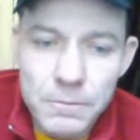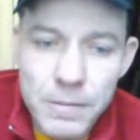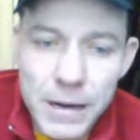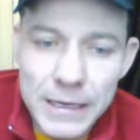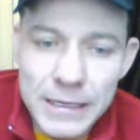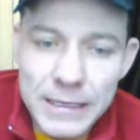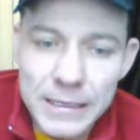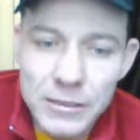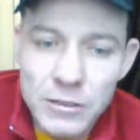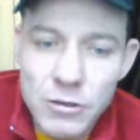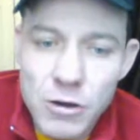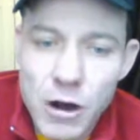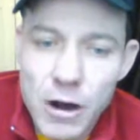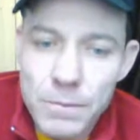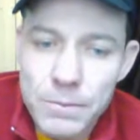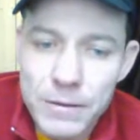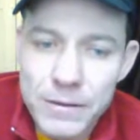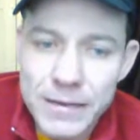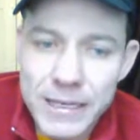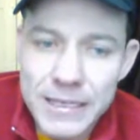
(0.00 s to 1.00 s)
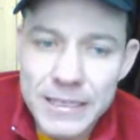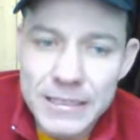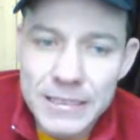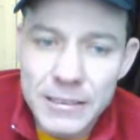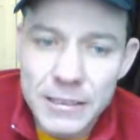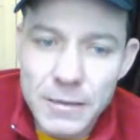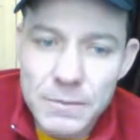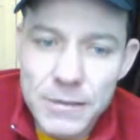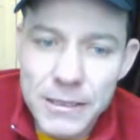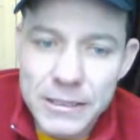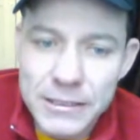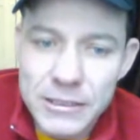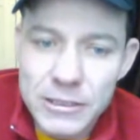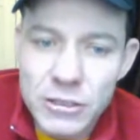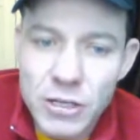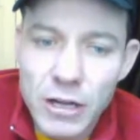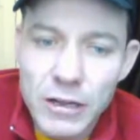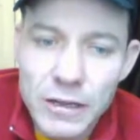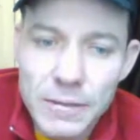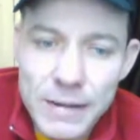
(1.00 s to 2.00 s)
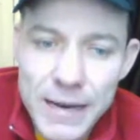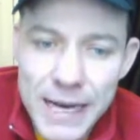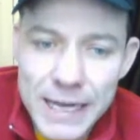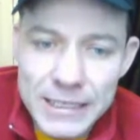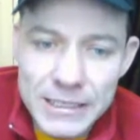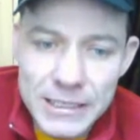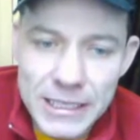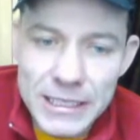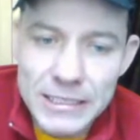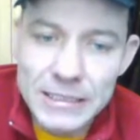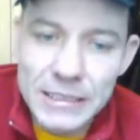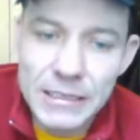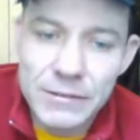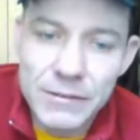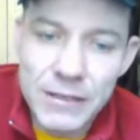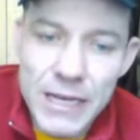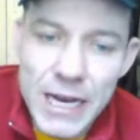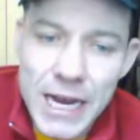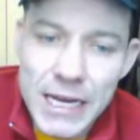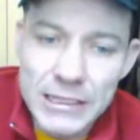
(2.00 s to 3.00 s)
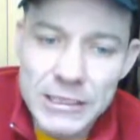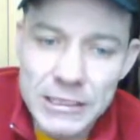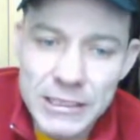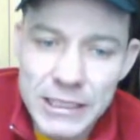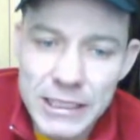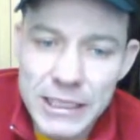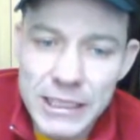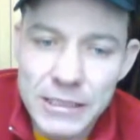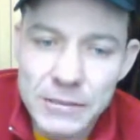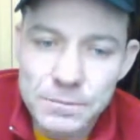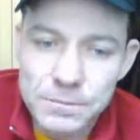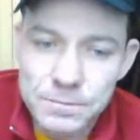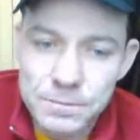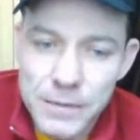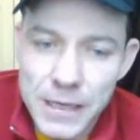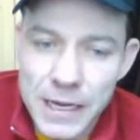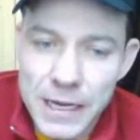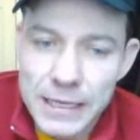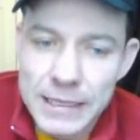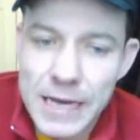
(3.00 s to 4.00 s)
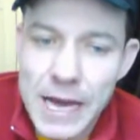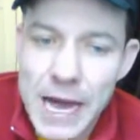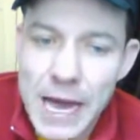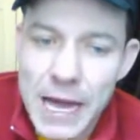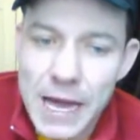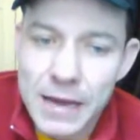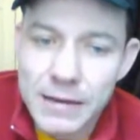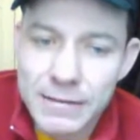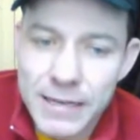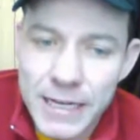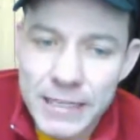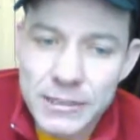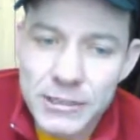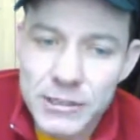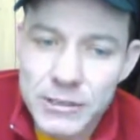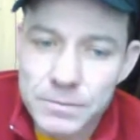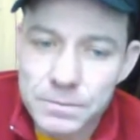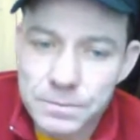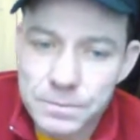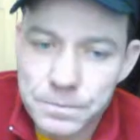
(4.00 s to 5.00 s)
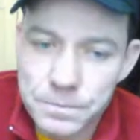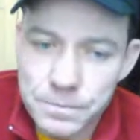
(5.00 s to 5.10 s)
Money Incorporated, the Million Dollar Man, Ted DiBiase, and IRS